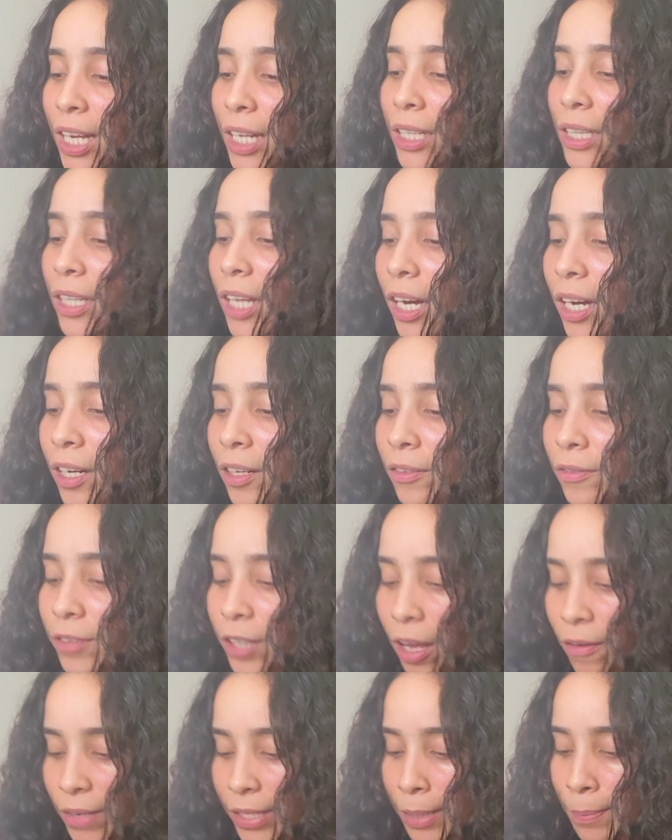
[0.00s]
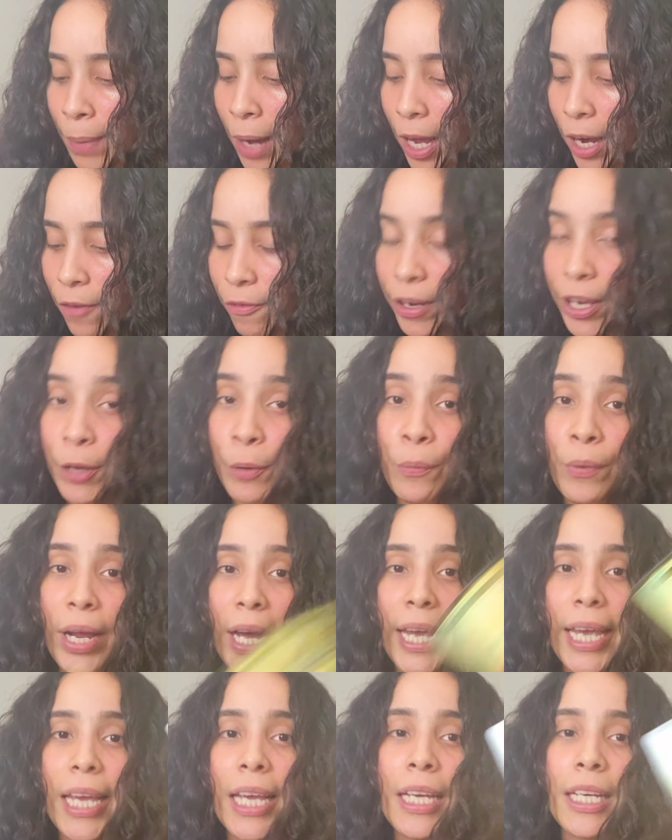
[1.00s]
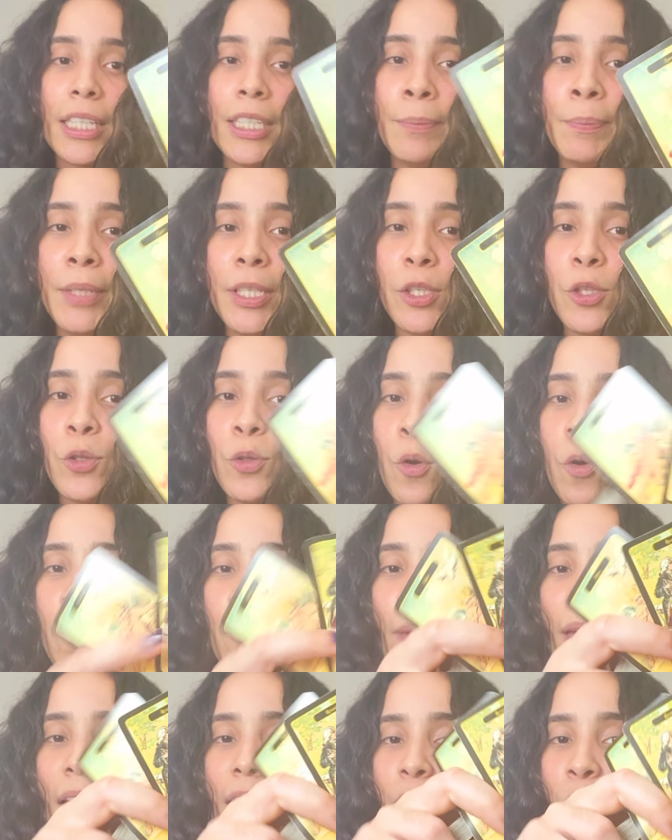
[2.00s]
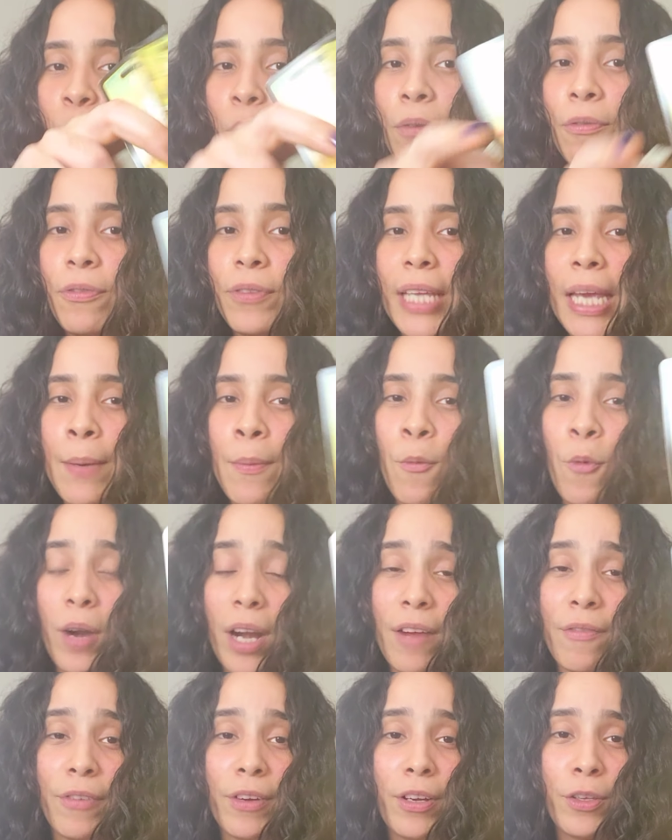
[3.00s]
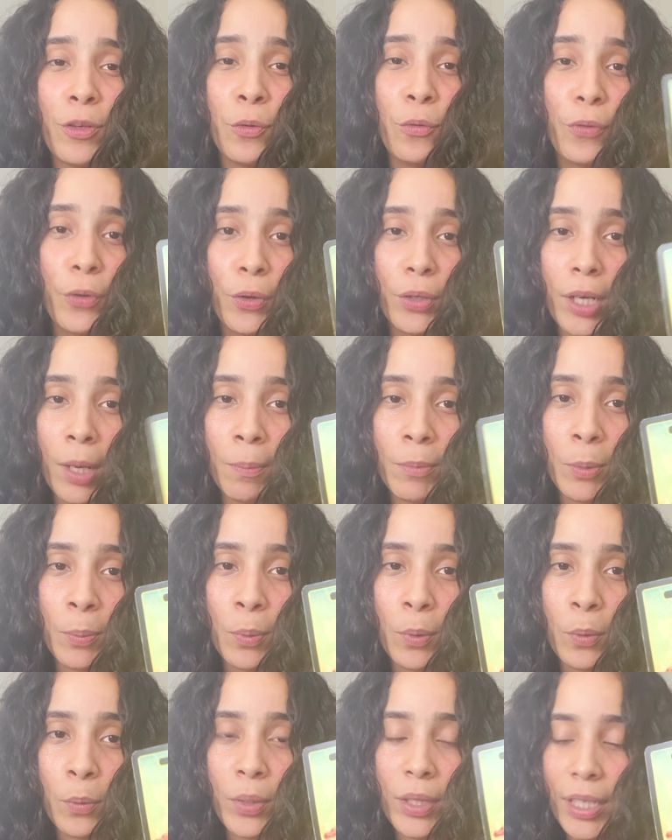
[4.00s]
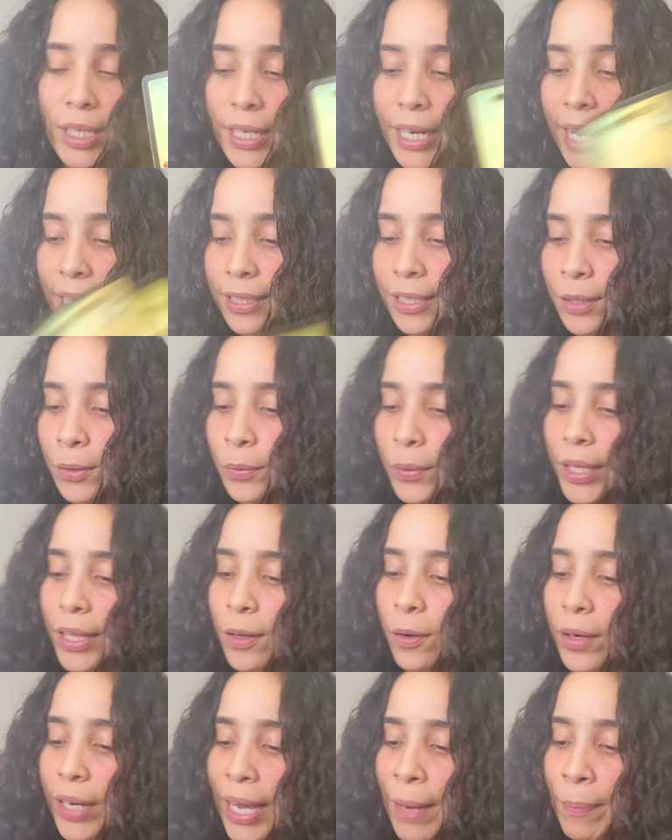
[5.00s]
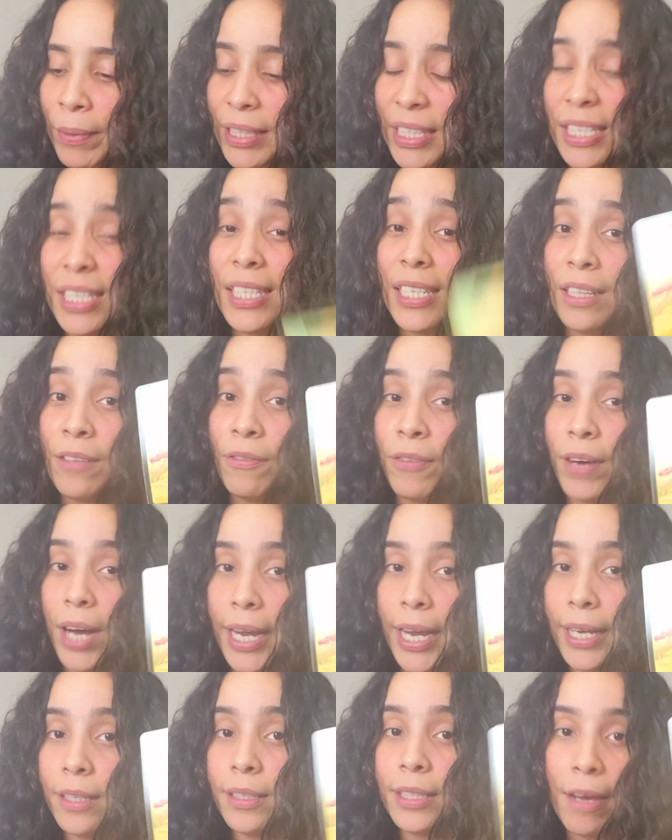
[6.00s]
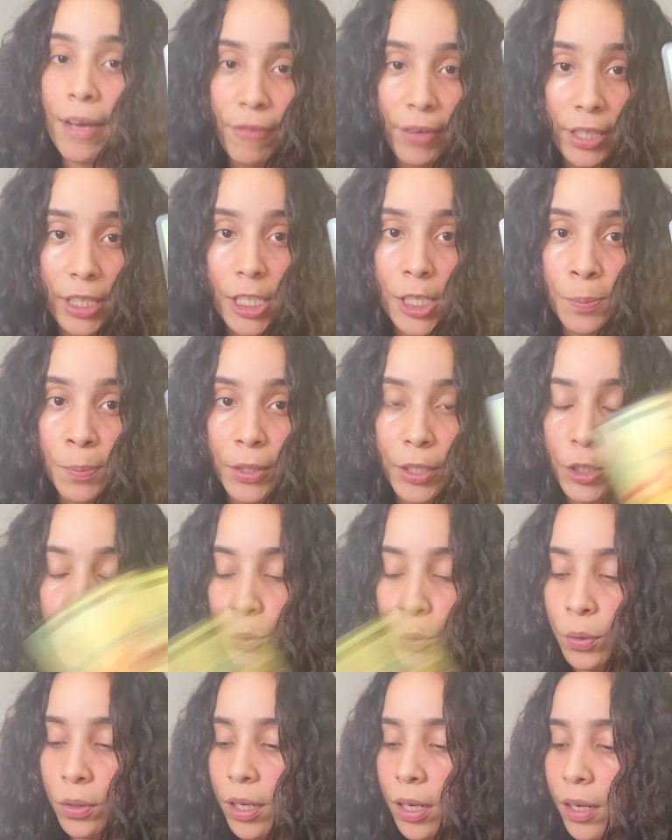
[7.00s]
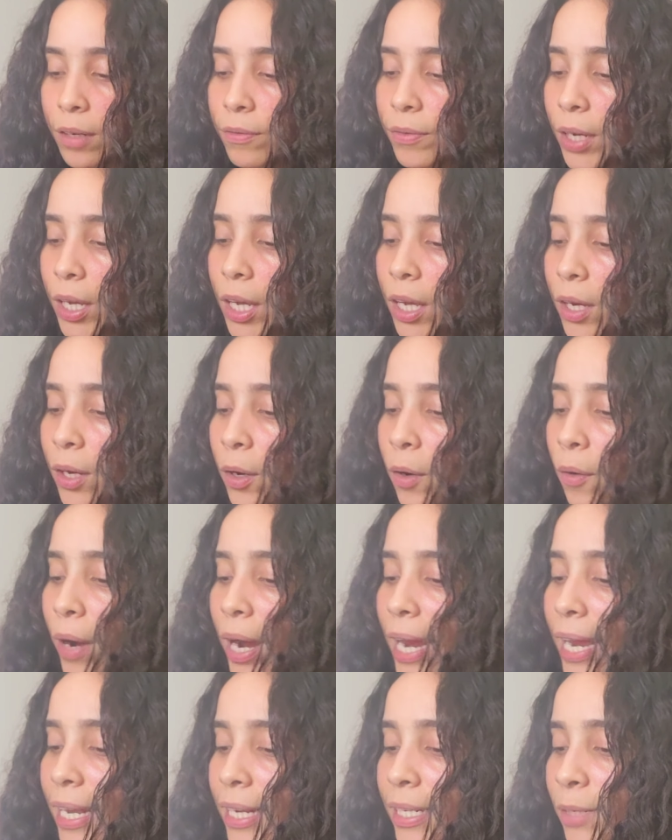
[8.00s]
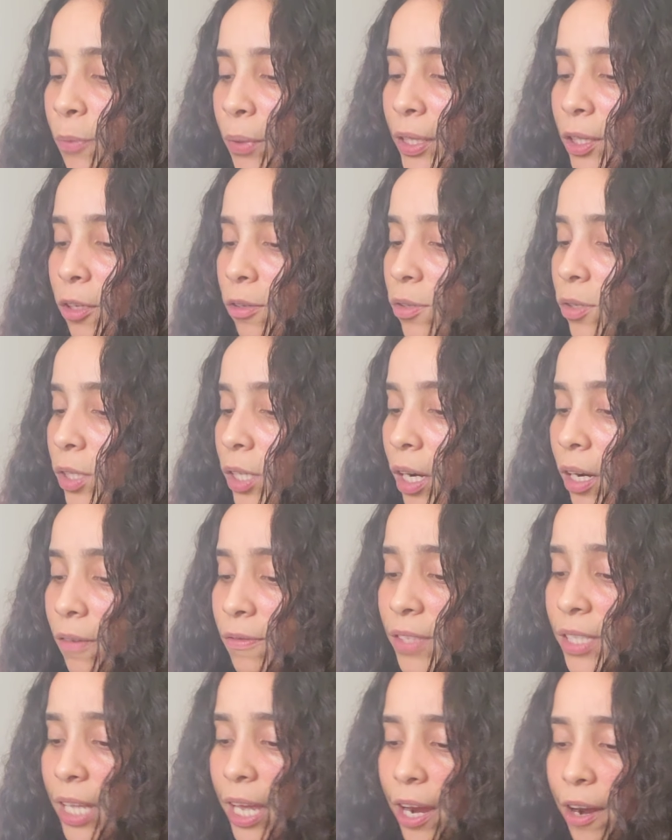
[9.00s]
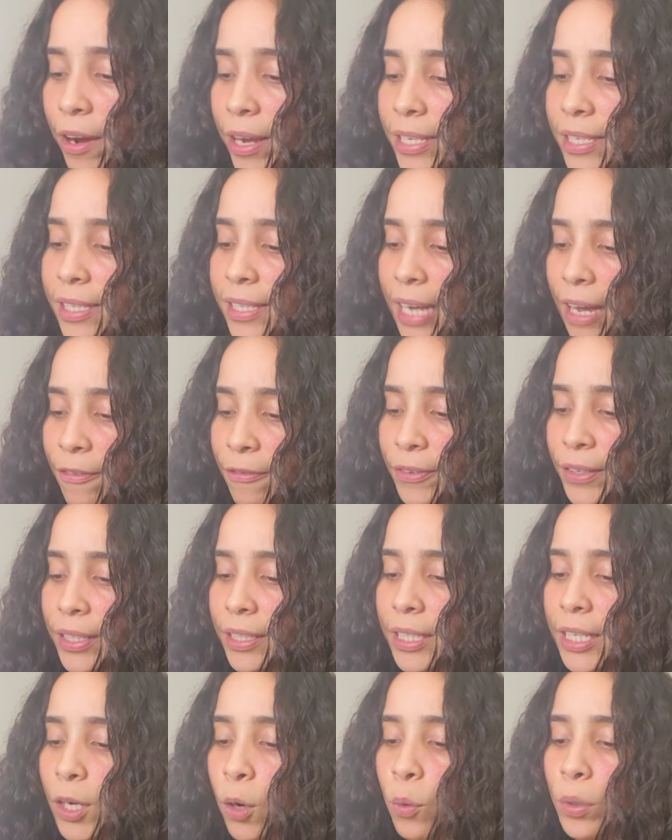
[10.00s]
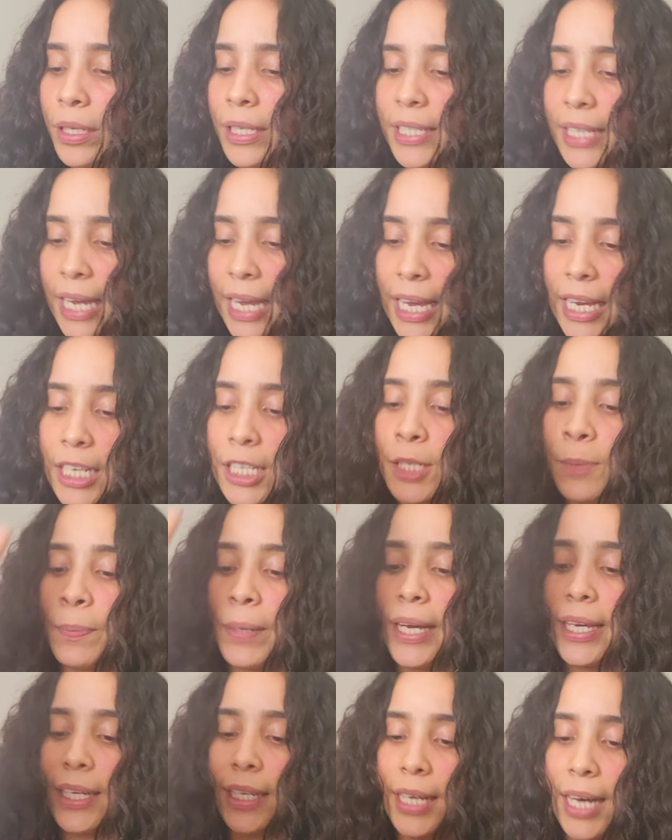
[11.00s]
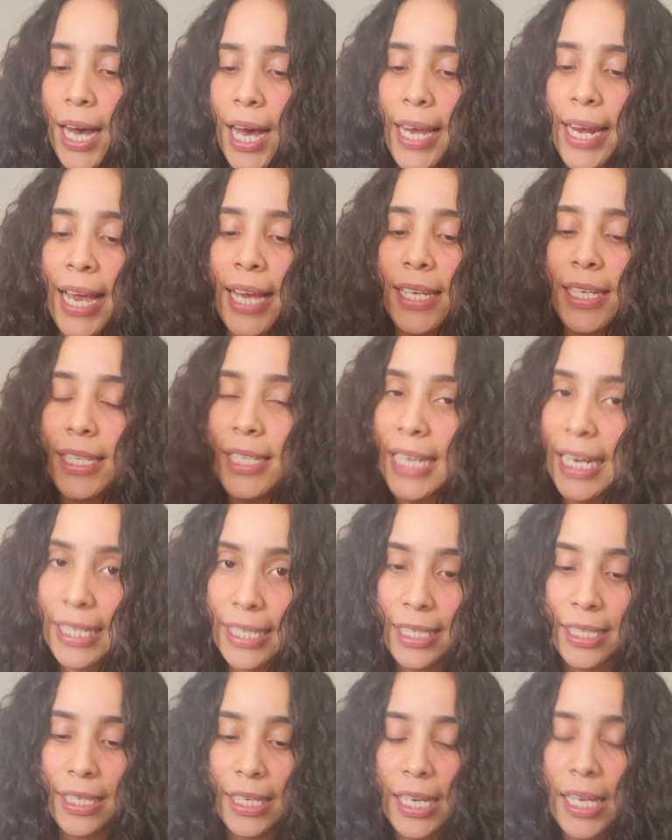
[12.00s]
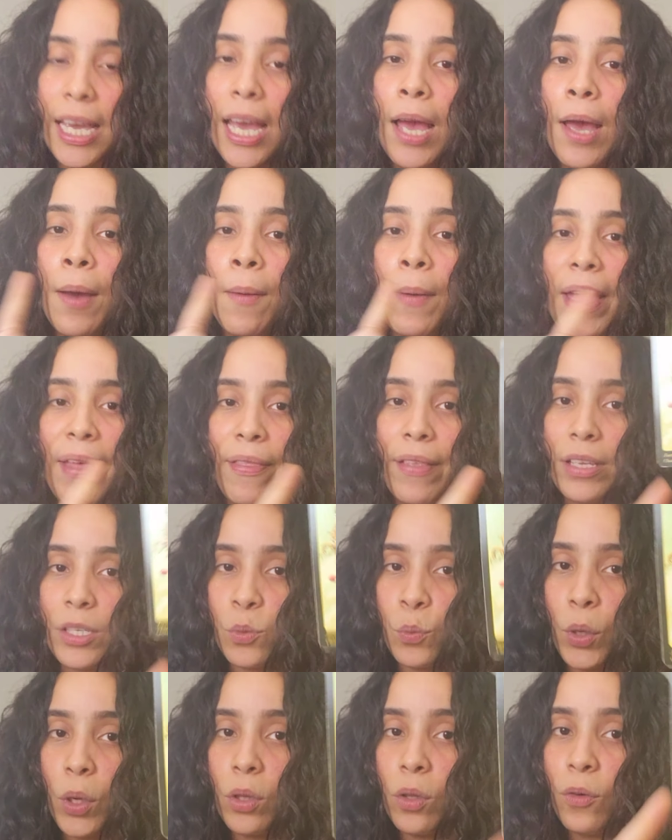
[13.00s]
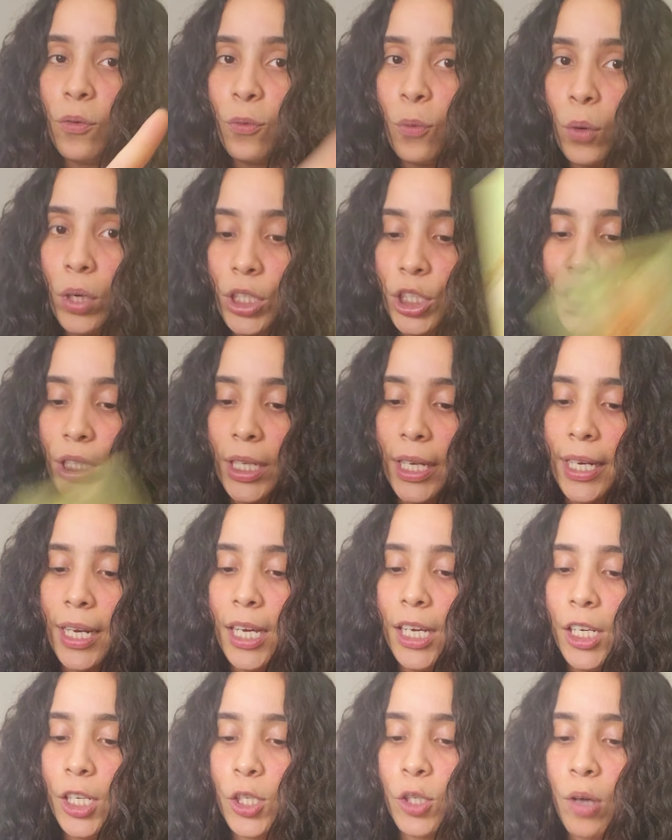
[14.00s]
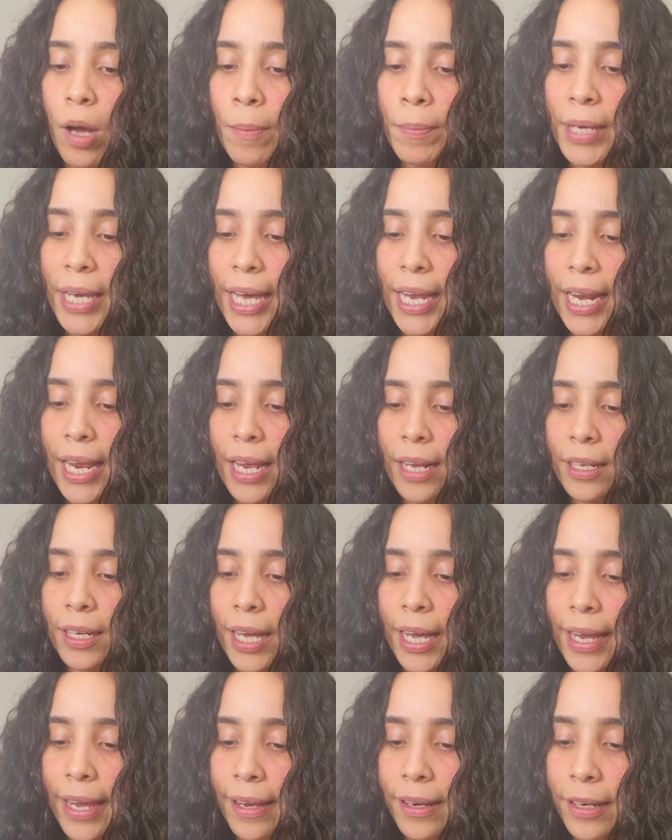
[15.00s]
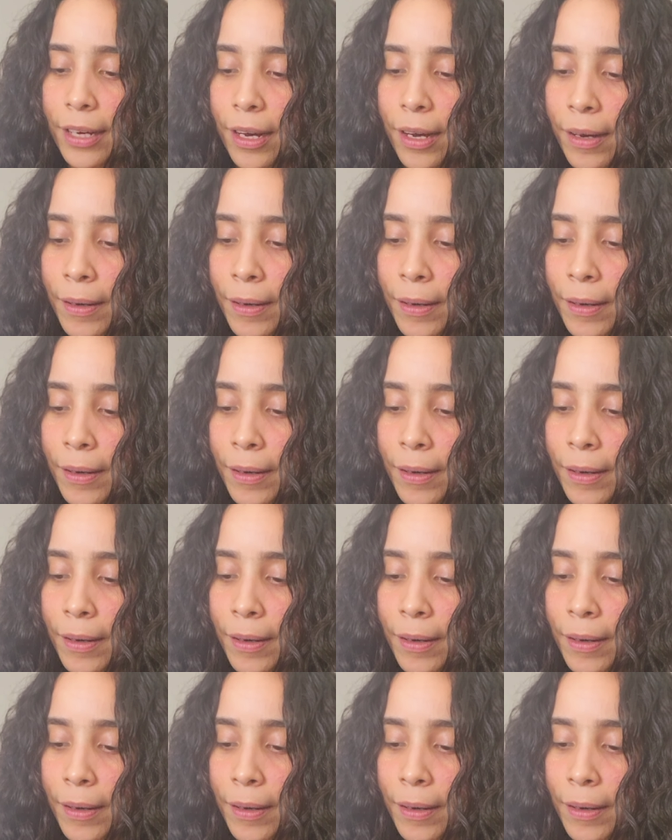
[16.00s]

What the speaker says: Love. Love is about to reunite. Could be a soulmate, twin flame, whatever you feel comfortable with connecting with, okay? But this is a divine, definitely spiritual love, all right? With those doves there is definitely ordained by God and destiny and this wheel of fortune. So I'm getting like